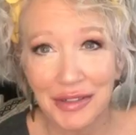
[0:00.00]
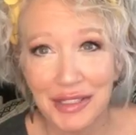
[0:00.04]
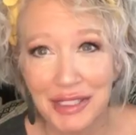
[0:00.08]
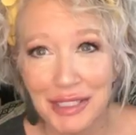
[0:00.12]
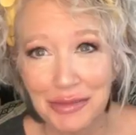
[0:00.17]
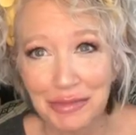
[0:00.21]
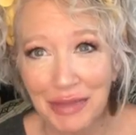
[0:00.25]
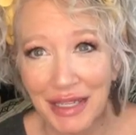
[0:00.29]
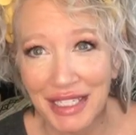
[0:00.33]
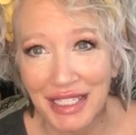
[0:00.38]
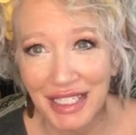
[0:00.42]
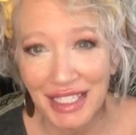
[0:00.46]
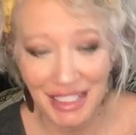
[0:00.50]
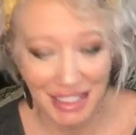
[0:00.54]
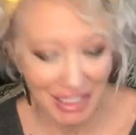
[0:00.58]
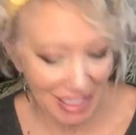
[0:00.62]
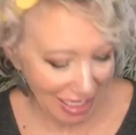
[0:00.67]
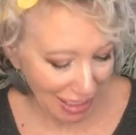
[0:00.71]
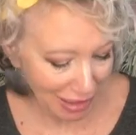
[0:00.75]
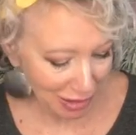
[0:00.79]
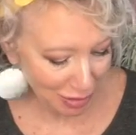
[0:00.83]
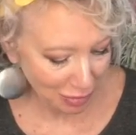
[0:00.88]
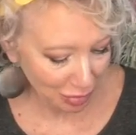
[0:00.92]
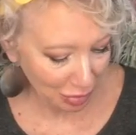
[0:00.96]
It's my kitty
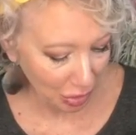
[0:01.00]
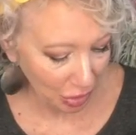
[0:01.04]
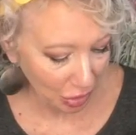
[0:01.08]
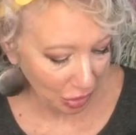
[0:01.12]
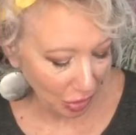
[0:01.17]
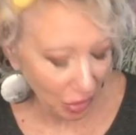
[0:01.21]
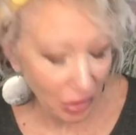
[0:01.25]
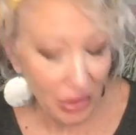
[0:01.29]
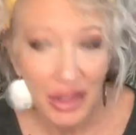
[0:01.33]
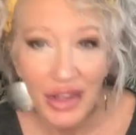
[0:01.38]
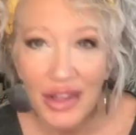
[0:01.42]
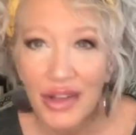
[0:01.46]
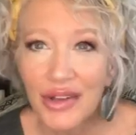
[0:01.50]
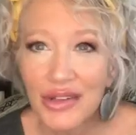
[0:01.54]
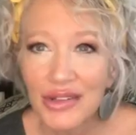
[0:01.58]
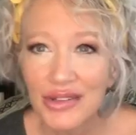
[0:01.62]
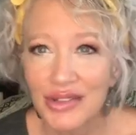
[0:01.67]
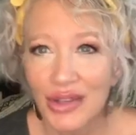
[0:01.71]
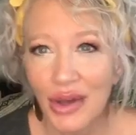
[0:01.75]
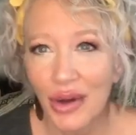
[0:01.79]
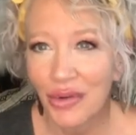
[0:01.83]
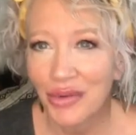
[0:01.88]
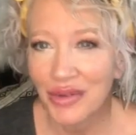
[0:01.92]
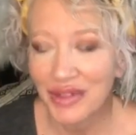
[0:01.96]
cat's pool.
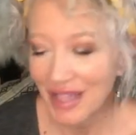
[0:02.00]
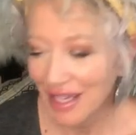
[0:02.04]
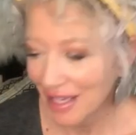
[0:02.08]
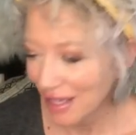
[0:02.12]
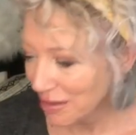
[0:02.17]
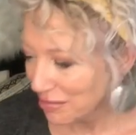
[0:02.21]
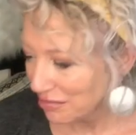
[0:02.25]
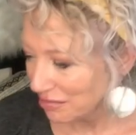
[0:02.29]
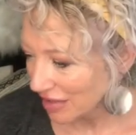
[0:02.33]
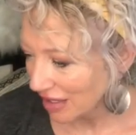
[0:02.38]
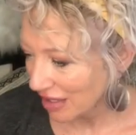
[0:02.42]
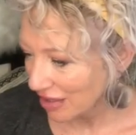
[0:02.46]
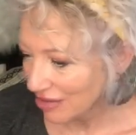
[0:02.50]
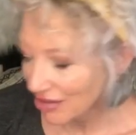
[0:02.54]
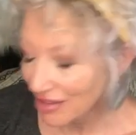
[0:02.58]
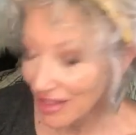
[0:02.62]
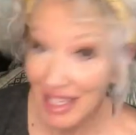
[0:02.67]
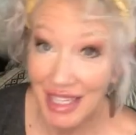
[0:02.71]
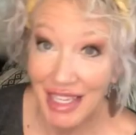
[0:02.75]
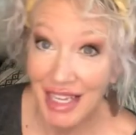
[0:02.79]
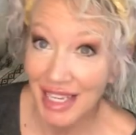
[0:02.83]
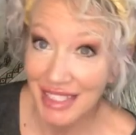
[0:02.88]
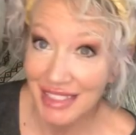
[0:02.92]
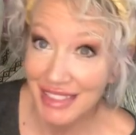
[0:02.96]
So when they get bigger, they
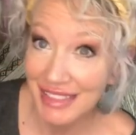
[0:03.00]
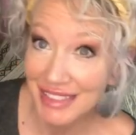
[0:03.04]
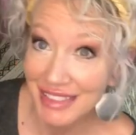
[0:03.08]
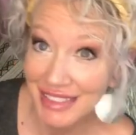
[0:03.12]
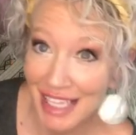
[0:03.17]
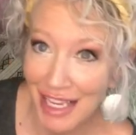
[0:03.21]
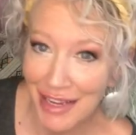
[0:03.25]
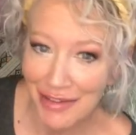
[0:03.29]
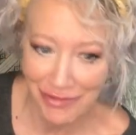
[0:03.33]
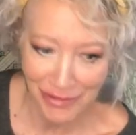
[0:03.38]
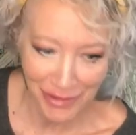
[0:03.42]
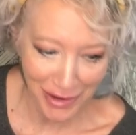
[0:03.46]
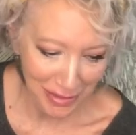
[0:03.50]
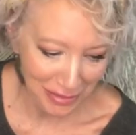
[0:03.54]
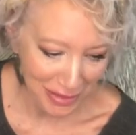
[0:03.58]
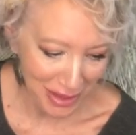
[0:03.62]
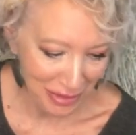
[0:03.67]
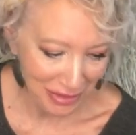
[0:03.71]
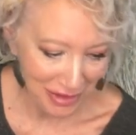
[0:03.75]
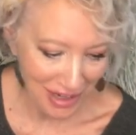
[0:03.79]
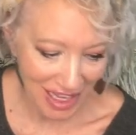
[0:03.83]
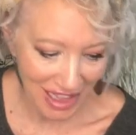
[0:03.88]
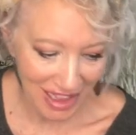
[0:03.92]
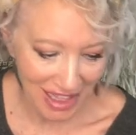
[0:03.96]
can't escape from me
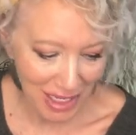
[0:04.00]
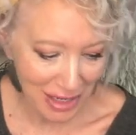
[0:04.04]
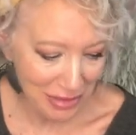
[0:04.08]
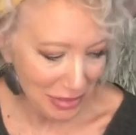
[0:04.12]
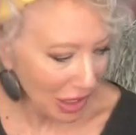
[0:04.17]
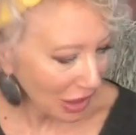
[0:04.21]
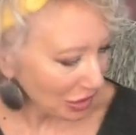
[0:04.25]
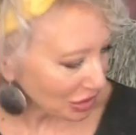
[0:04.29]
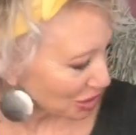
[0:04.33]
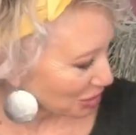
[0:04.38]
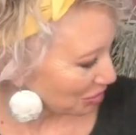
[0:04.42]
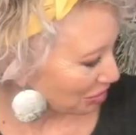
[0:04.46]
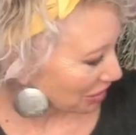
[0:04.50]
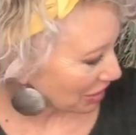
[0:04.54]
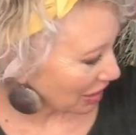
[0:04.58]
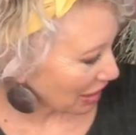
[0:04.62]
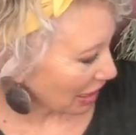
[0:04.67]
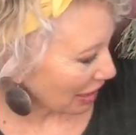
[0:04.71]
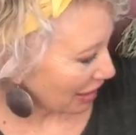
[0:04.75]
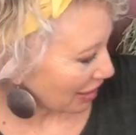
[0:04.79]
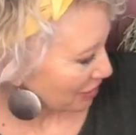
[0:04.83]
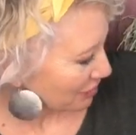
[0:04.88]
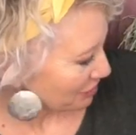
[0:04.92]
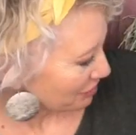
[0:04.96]
when I let them out to
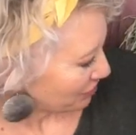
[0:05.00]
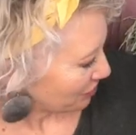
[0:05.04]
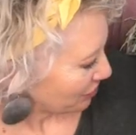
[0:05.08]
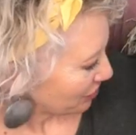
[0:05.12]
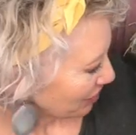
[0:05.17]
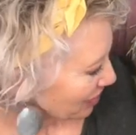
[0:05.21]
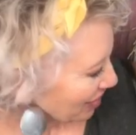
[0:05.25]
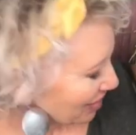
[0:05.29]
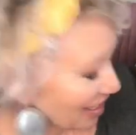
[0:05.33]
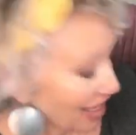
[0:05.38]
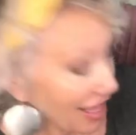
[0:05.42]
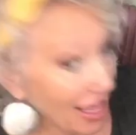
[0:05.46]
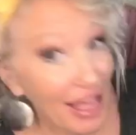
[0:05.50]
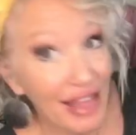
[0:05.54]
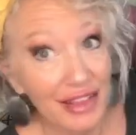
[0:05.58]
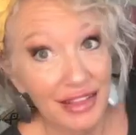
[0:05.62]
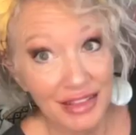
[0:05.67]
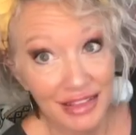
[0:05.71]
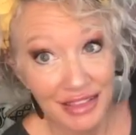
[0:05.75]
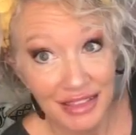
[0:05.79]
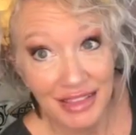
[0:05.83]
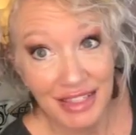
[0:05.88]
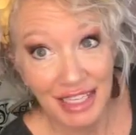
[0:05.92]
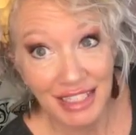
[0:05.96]
play. And
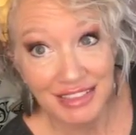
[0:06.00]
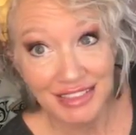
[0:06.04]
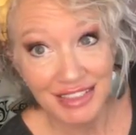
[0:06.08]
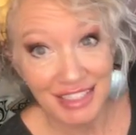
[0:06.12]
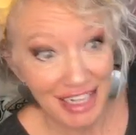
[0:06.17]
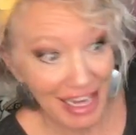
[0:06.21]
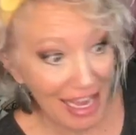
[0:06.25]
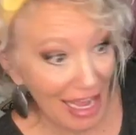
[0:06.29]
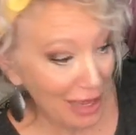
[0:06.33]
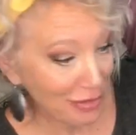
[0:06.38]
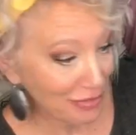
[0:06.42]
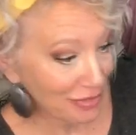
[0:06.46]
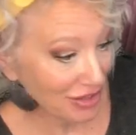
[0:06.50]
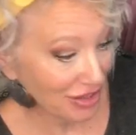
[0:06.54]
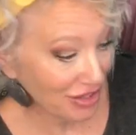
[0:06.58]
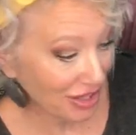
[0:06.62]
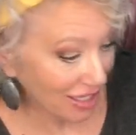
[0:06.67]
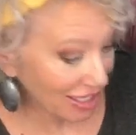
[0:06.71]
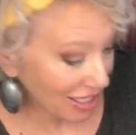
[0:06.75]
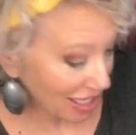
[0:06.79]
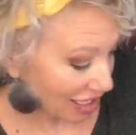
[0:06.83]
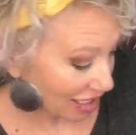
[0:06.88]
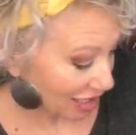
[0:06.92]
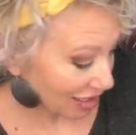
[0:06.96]
that's gonna happen like
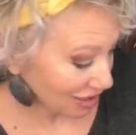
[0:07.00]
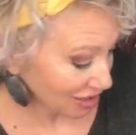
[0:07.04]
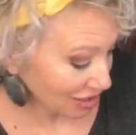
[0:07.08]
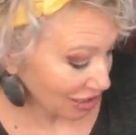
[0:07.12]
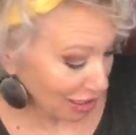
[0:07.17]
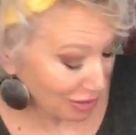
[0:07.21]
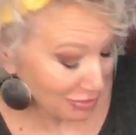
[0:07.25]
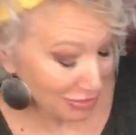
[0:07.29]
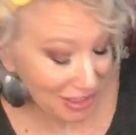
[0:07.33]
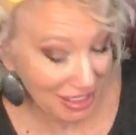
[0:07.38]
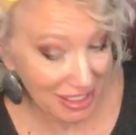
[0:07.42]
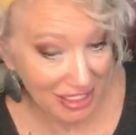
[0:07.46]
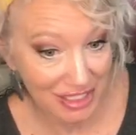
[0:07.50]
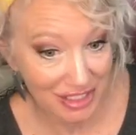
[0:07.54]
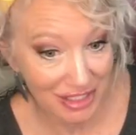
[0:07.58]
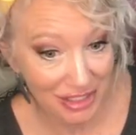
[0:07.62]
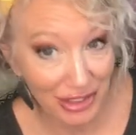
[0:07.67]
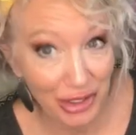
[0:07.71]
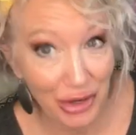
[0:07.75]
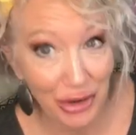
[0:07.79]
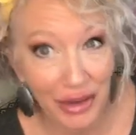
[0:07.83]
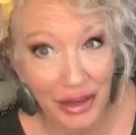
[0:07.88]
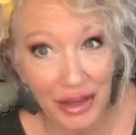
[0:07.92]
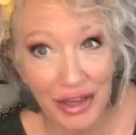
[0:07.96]
anytime because they're
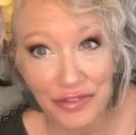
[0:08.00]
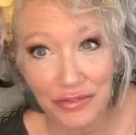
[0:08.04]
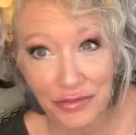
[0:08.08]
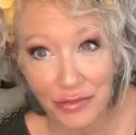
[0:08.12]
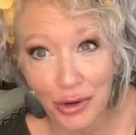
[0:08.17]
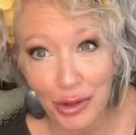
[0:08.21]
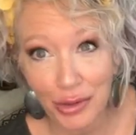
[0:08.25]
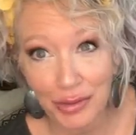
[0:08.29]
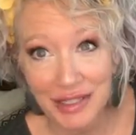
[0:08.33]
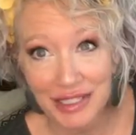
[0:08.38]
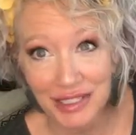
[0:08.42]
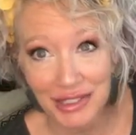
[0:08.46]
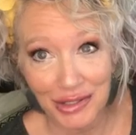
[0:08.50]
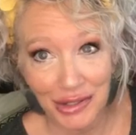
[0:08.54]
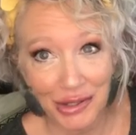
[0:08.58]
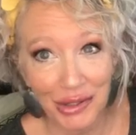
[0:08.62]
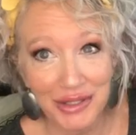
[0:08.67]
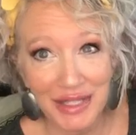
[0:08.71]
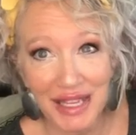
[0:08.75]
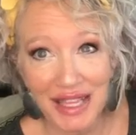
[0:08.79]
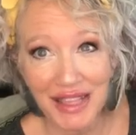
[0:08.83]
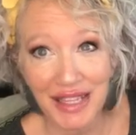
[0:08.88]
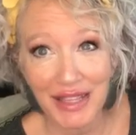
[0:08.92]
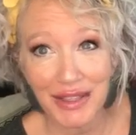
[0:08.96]
going on four weeks old
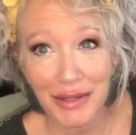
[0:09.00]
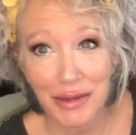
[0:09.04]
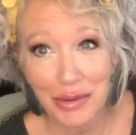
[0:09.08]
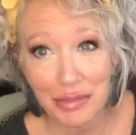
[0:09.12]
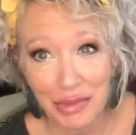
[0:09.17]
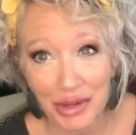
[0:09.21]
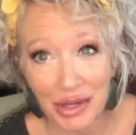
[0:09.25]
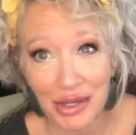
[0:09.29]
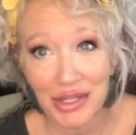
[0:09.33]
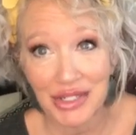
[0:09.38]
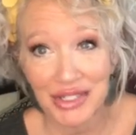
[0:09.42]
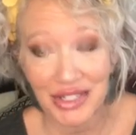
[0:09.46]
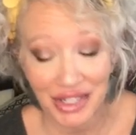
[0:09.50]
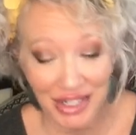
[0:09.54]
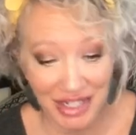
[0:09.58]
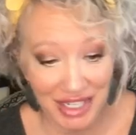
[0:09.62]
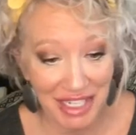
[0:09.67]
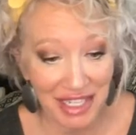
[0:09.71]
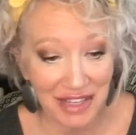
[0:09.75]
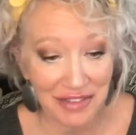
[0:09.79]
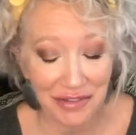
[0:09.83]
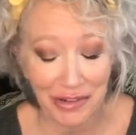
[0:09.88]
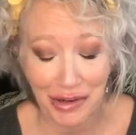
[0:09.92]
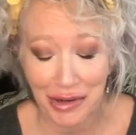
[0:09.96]
and the little boogers are
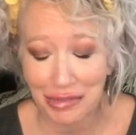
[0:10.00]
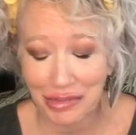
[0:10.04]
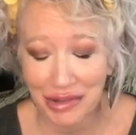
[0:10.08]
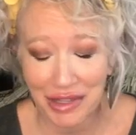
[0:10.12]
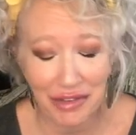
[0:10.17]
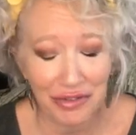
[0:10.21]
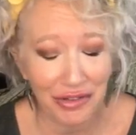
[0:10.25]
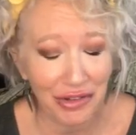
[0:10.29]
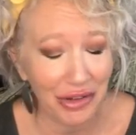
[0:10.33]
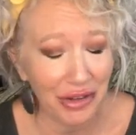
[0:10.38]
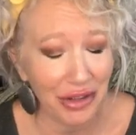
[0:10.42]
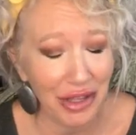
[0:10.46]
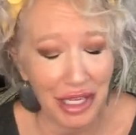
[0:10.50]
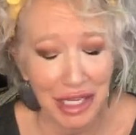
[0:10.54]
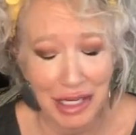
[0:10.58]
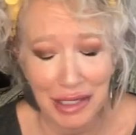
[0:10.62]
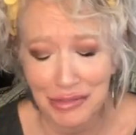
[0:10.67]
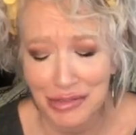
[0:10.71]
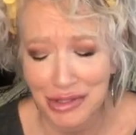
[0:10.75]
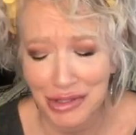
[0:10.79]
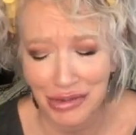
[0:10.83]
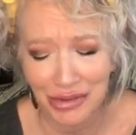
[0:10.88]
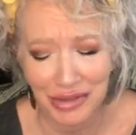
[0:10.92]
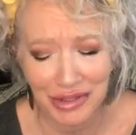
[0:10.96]
getting very playful and I'm
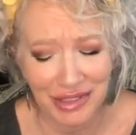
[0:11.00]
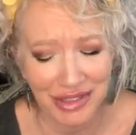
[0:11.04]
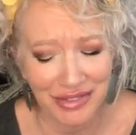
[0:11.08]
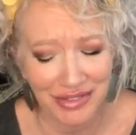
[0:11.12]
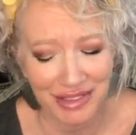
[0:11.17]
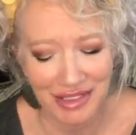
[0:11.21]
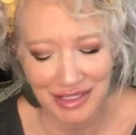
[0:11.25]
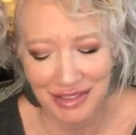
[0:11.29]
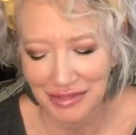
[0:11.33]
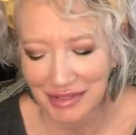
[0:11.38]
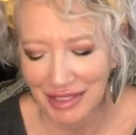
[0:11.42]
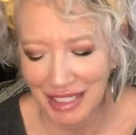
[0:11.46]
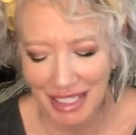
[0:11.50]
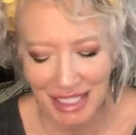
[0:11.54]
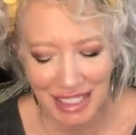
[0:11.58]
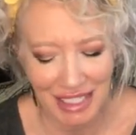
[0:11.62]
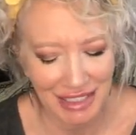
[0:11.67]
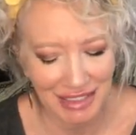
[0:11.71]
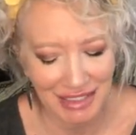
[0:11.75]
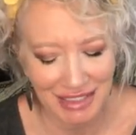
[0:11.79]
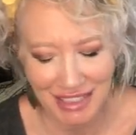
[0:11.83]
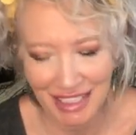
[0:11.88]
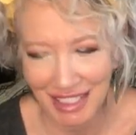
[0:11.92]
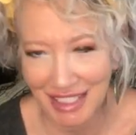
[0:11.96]
so in love with them and I
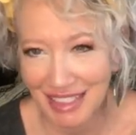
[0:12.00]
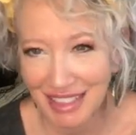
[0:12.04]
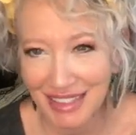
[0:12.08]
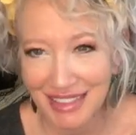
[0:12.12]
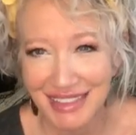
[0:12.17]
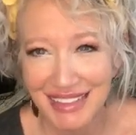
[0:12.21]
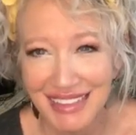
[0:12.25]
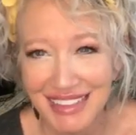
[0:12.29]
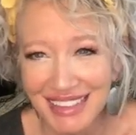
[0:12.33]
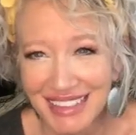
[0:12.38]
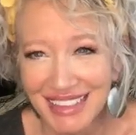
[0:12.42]
can't stand it.